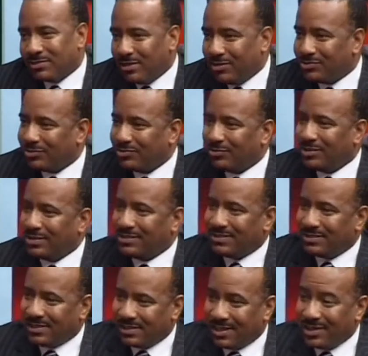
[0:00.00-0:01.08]
also don't
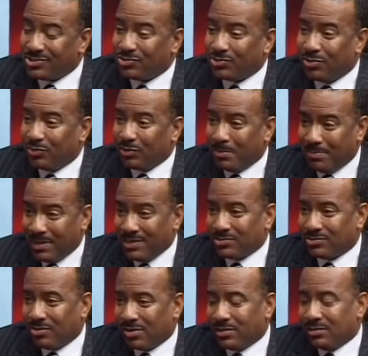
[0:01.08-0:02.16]
understand how strong the banks
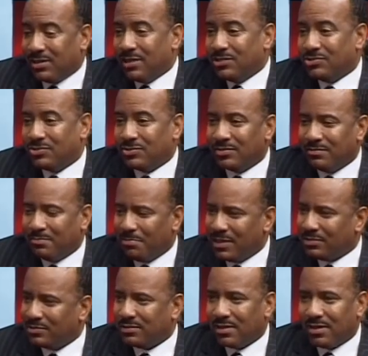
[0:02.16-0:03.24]
are in Nigeria. The
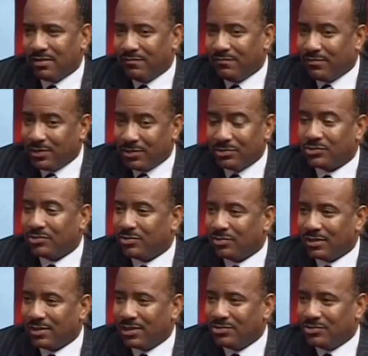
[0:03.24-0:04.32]
banks now are very strong
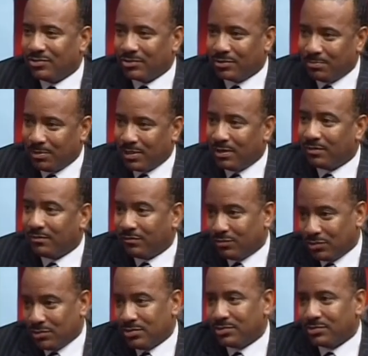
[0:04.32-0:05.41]
in Nigeria compared to
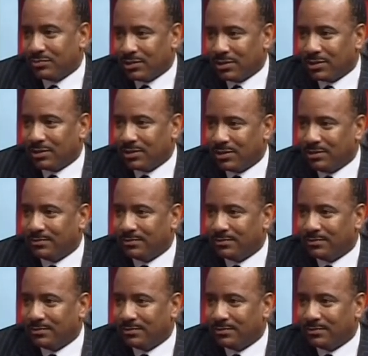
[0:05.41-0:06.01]
4 years when I came.